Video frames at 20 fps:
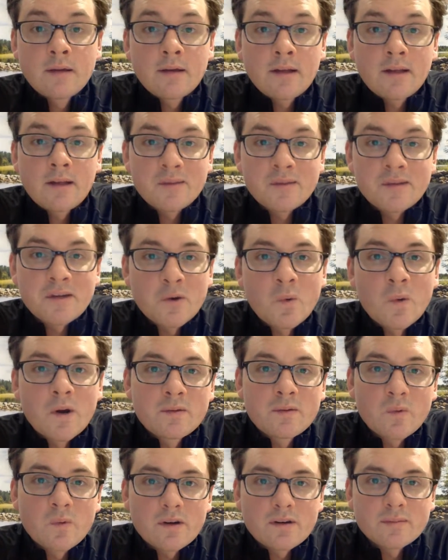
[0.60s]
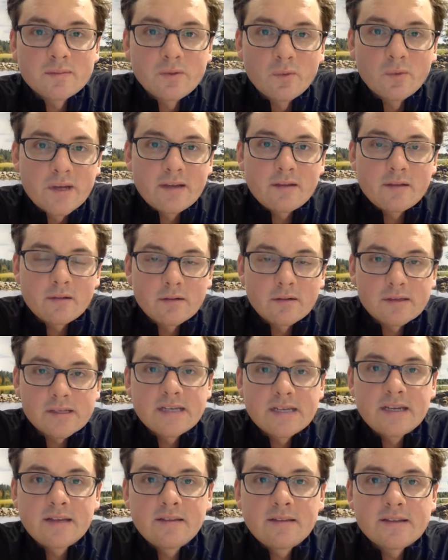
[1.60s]
Hello 1001, welcome to week
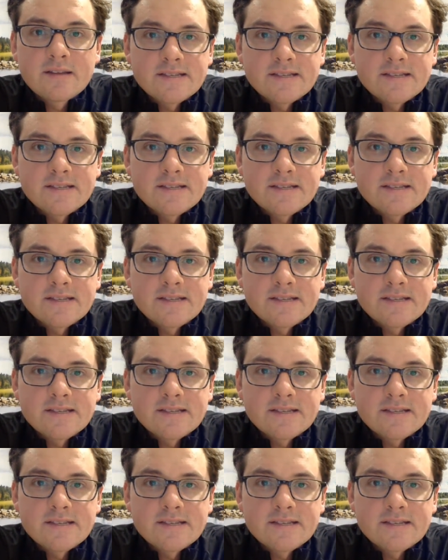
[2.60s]
13.